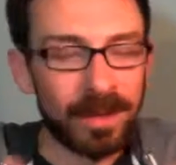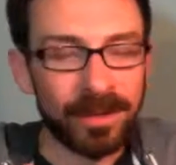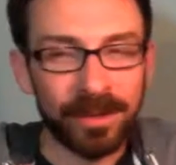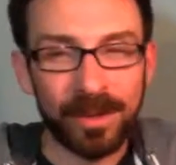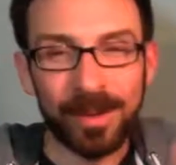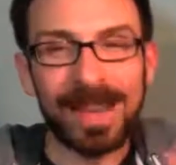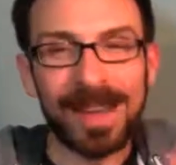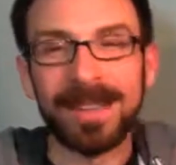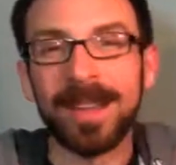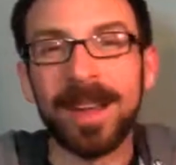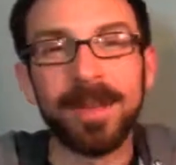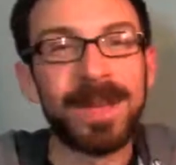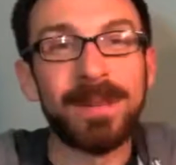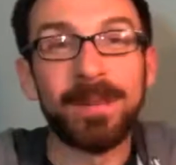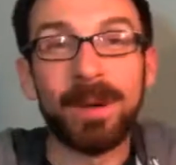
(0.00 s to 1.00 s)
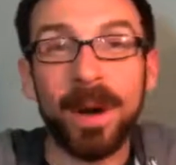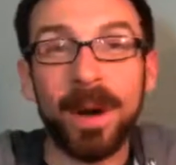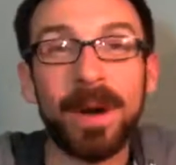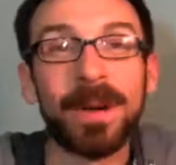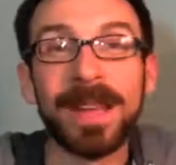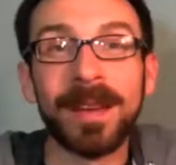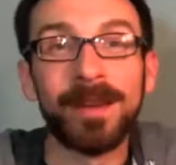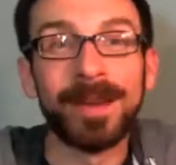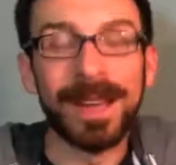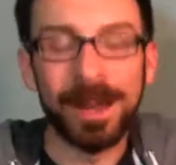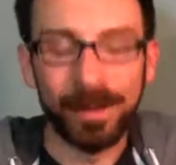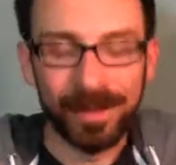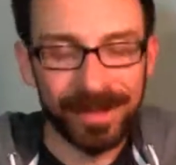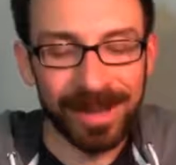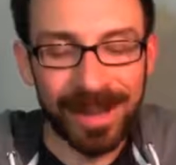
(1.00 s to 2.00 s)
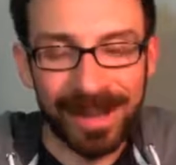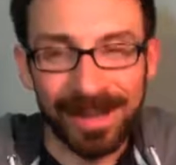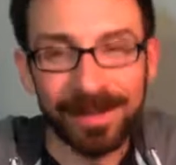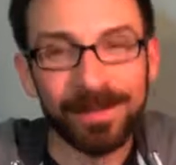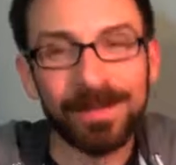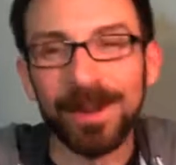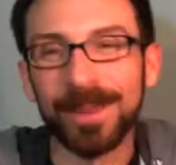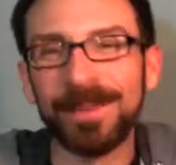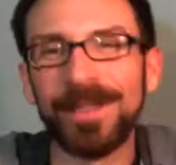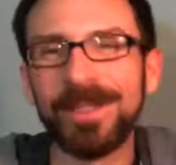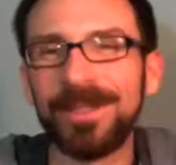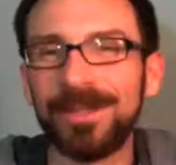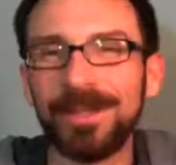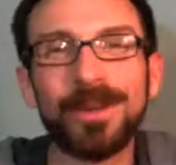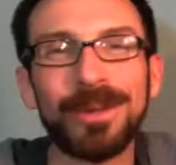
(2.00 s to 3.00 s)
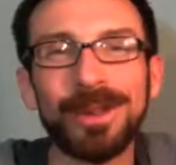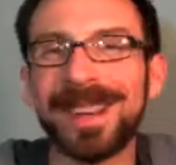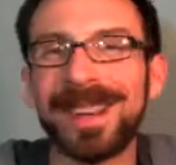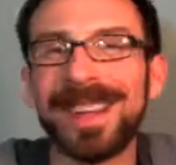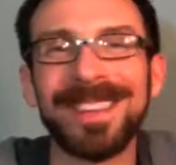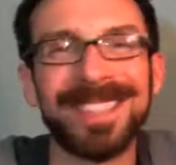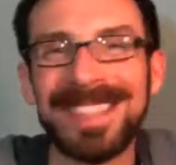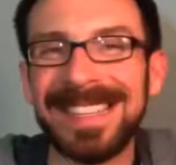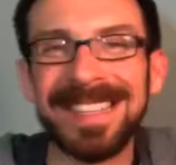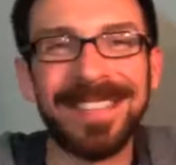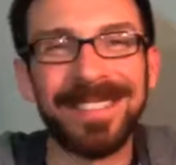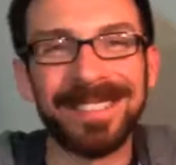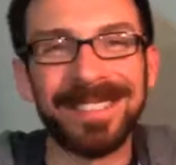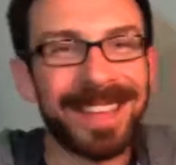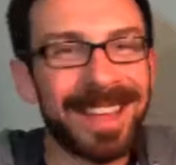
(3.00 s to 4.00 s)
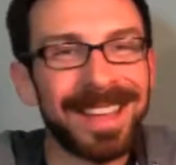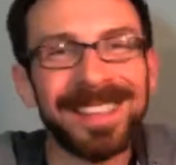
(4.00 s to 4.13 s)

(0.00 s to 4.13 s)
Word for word: so anytime people hung out outside in front of the store, as teens